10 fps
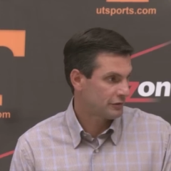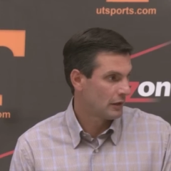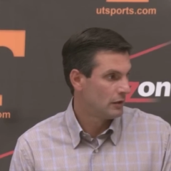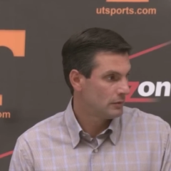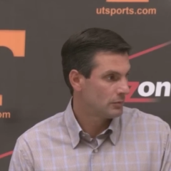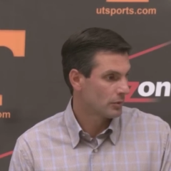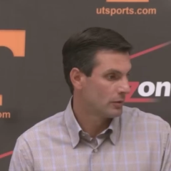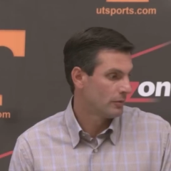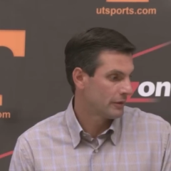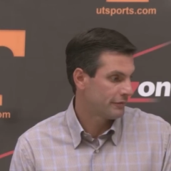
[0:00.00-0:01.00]
it slow, and we're
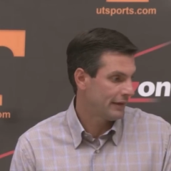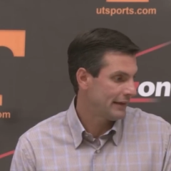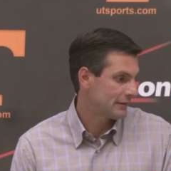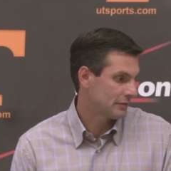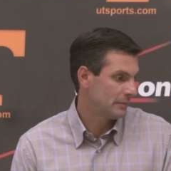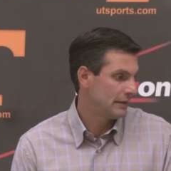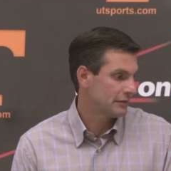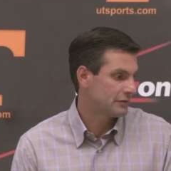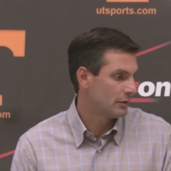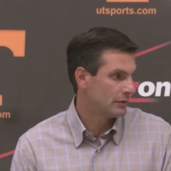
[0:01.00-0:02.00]
going to want it fast. I mean,
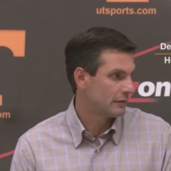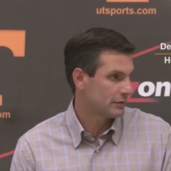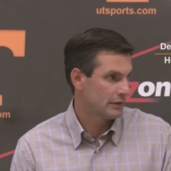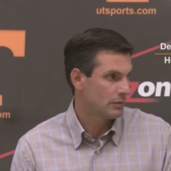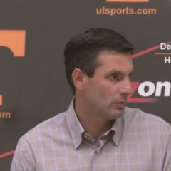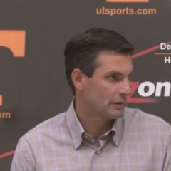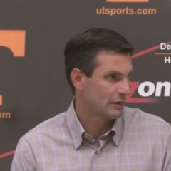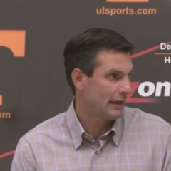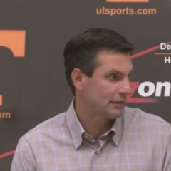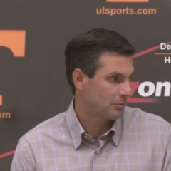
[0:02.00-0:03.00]
it's no different than it was
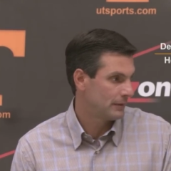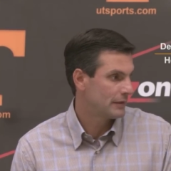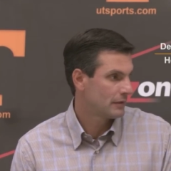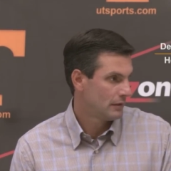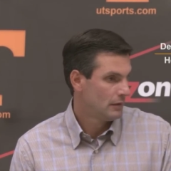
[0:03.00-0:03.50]
last week.